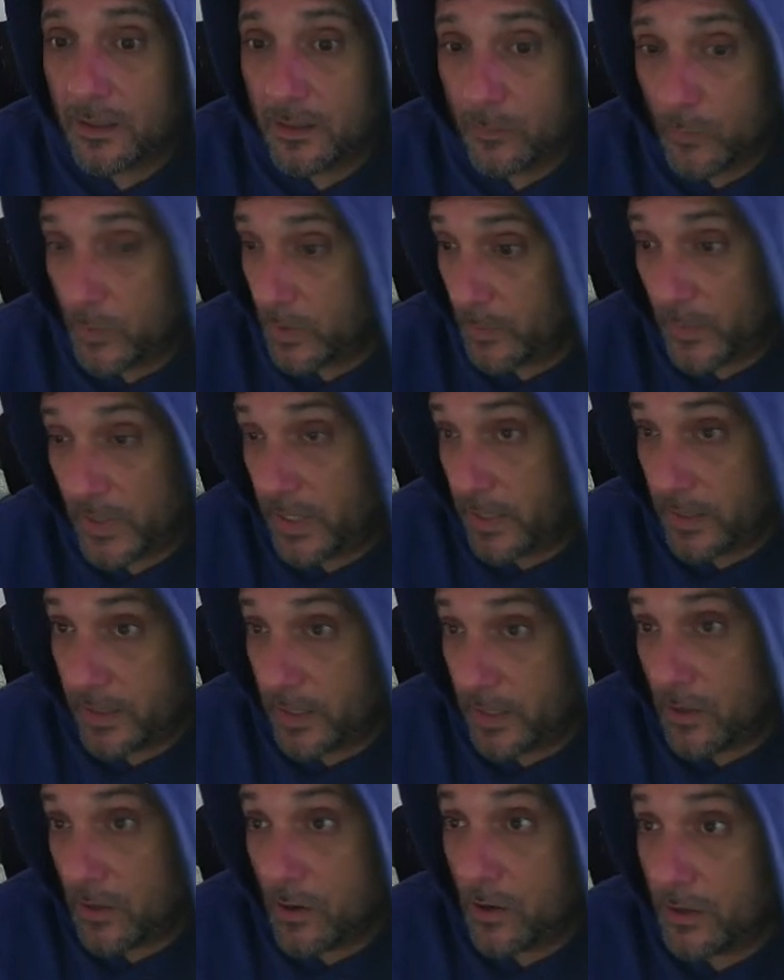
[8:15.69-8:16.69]
But they get the
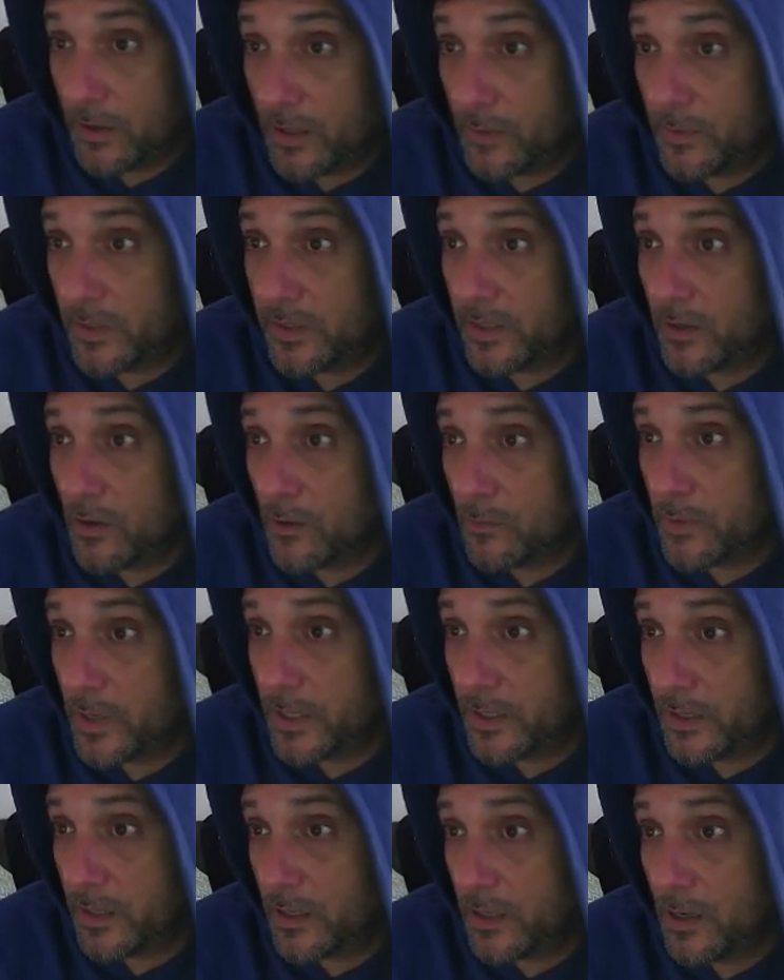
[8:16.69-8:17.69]
card and everything all
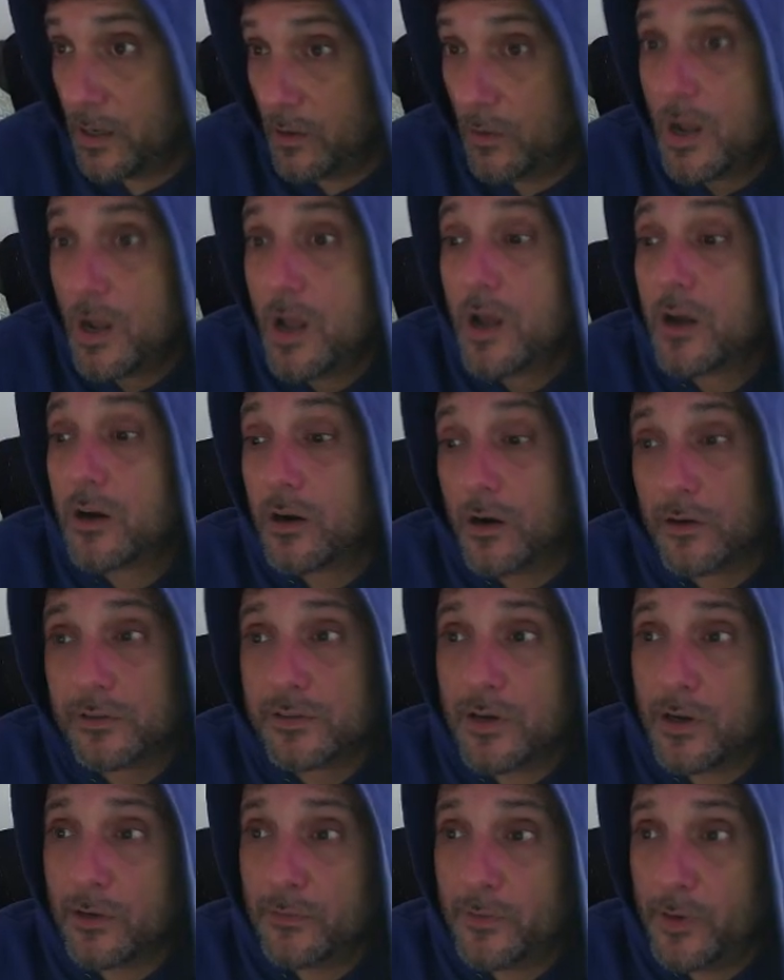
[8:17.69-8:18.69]
ready to go. Card's
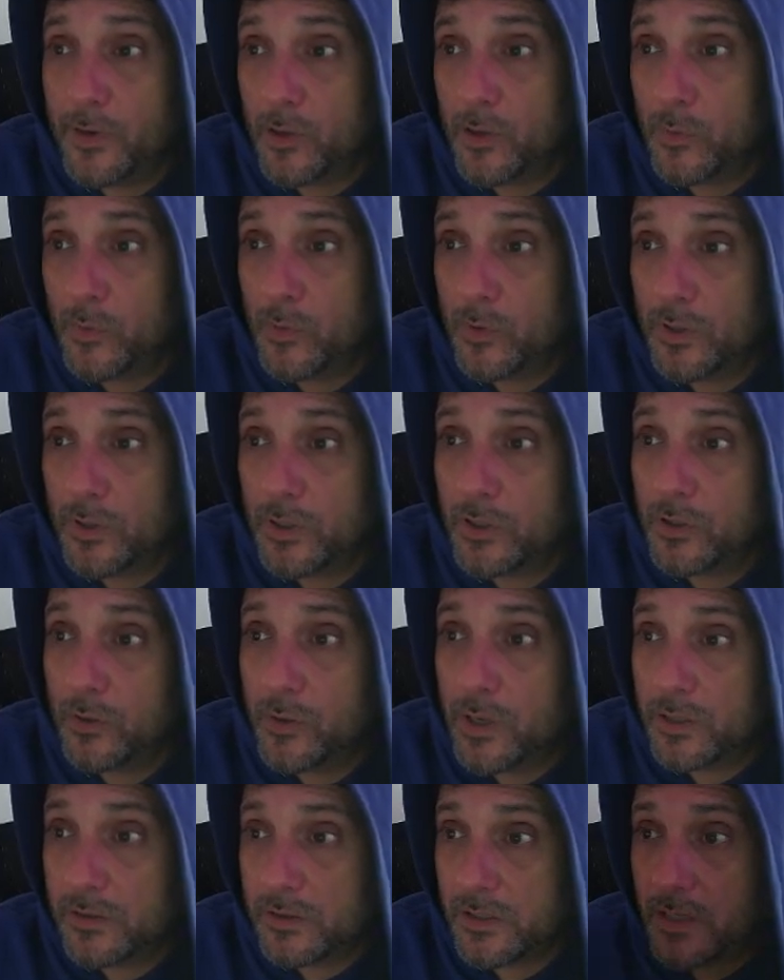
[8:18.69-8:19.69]
not available in the
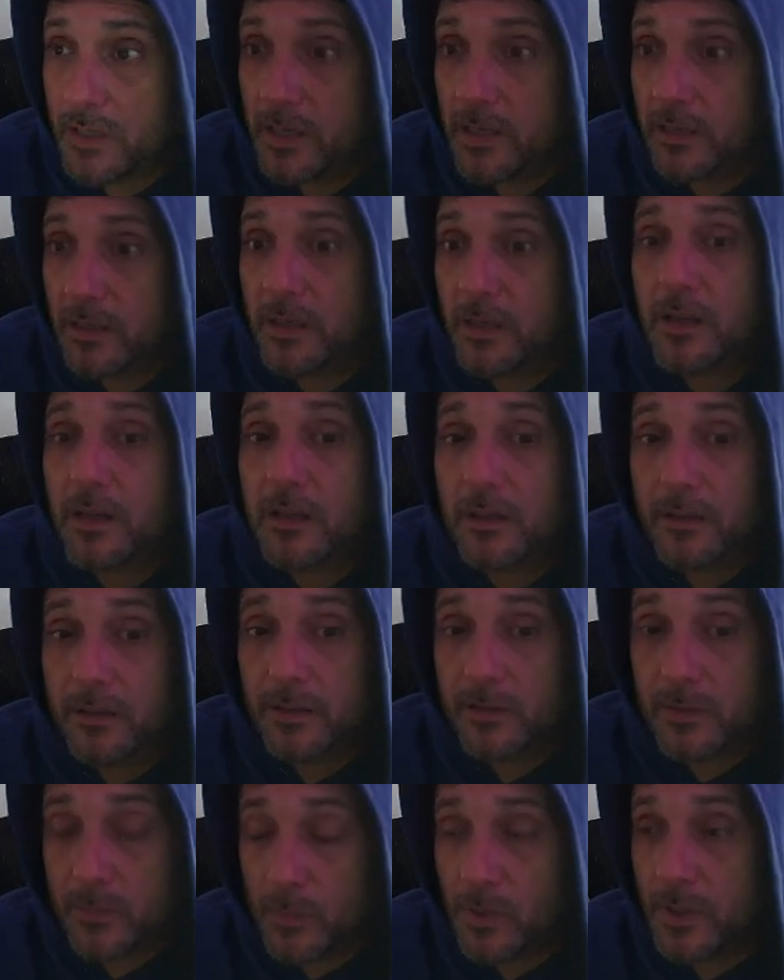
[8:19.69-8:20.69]
US yet.
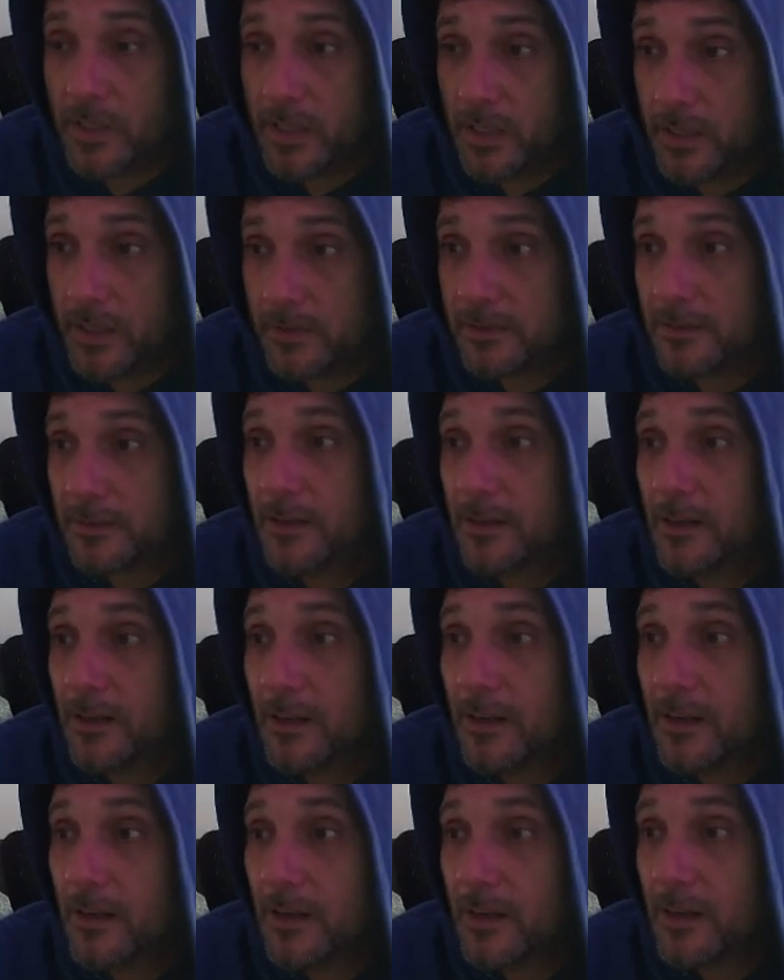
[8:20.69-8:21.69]
This one is.
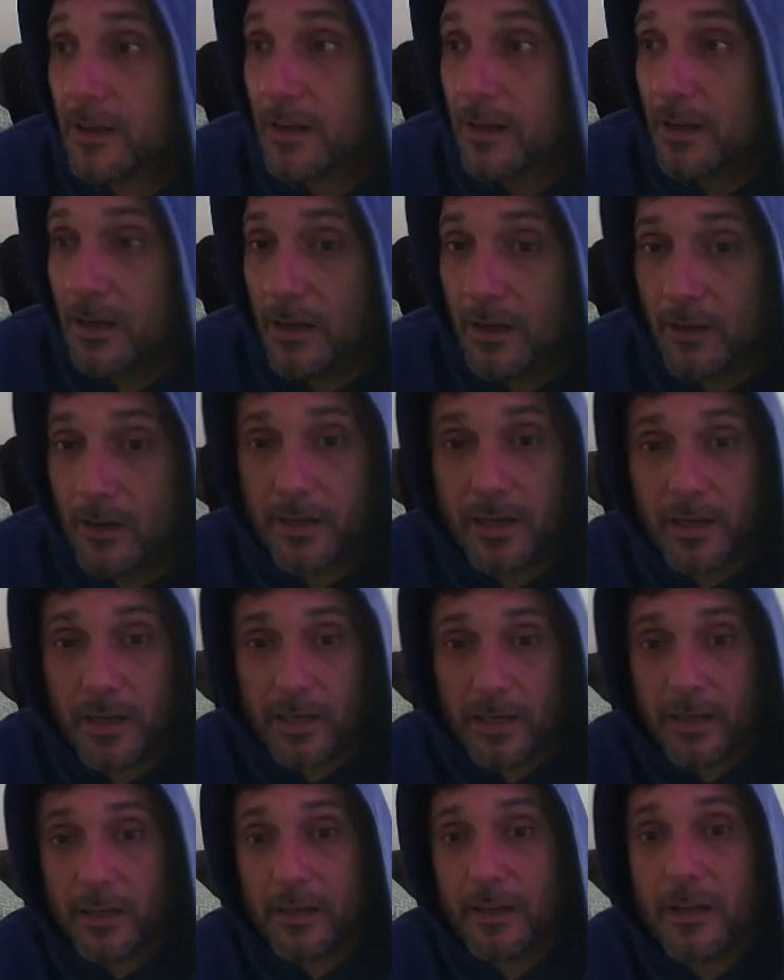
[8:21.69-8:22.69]

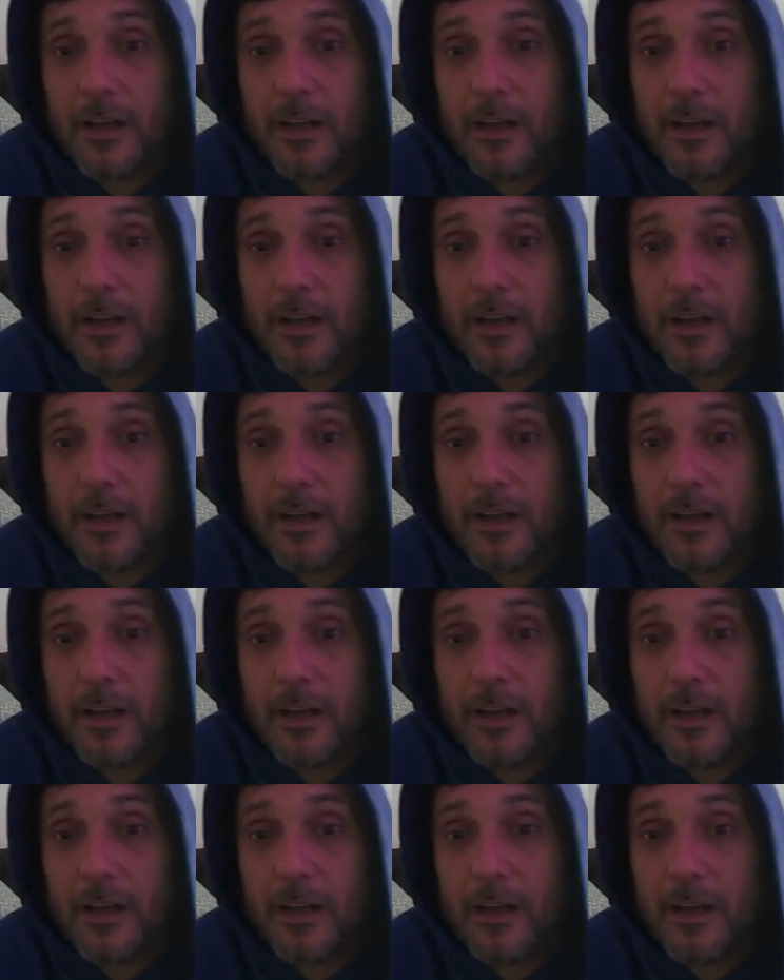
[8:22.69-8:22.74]
Okay.